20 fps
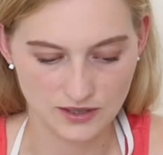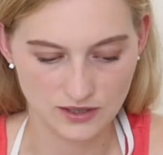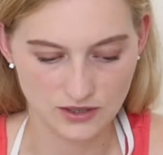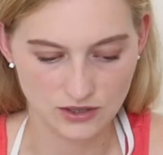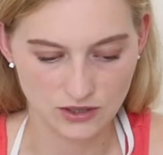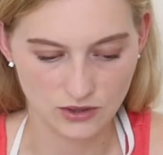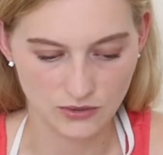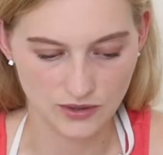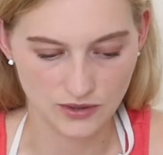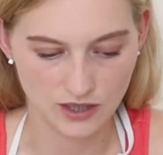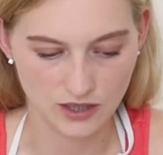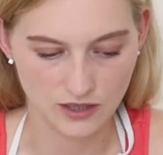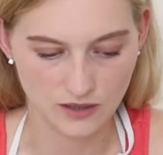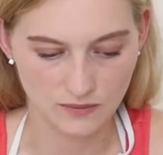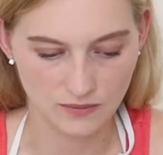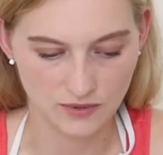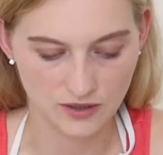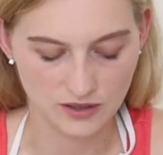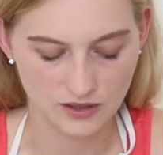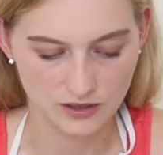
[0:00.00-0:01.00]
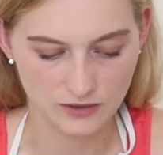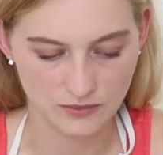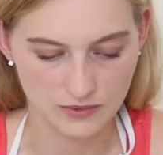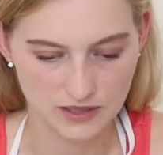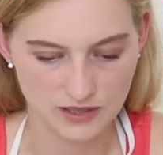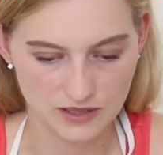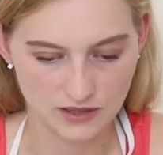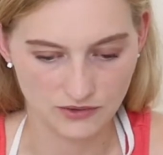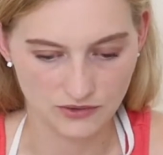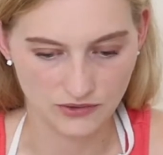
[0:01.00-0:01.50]
showing up a little bit
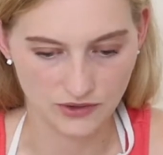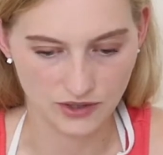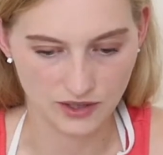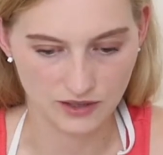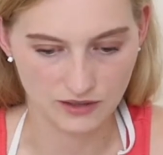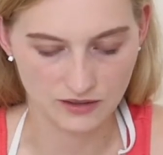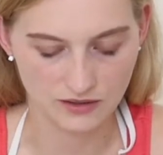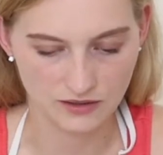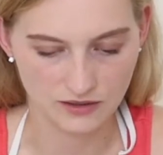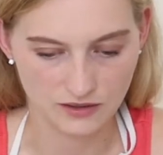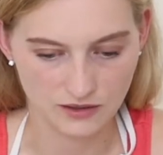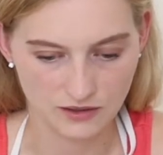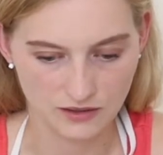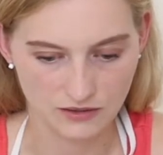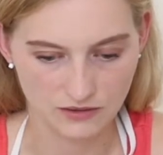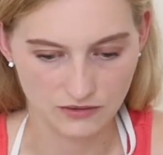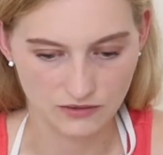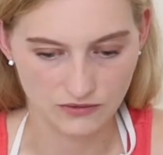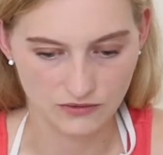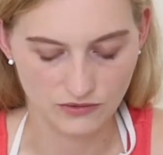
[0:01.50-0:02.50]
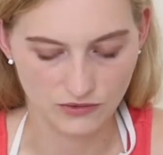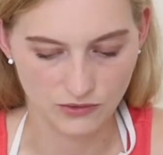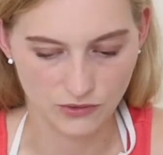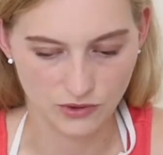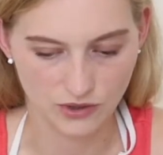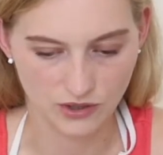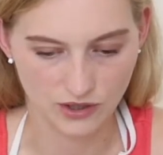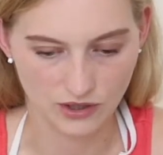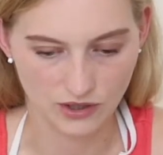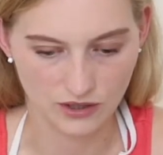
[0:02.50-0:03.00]
different
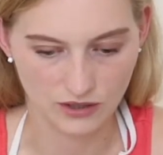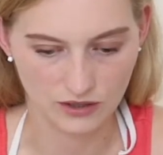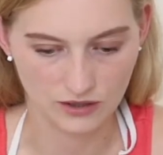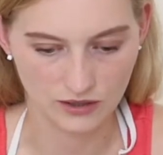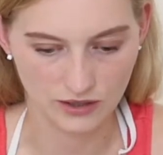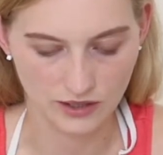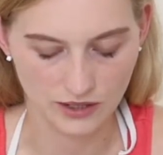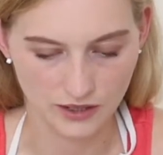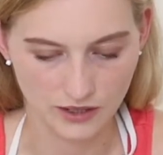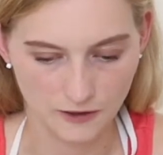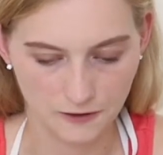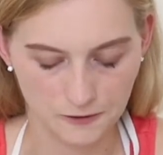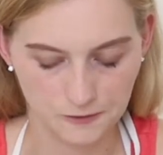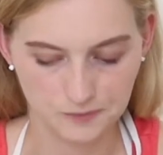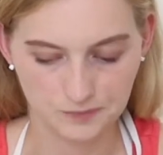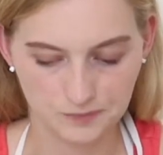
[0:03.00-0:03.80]
for Leo.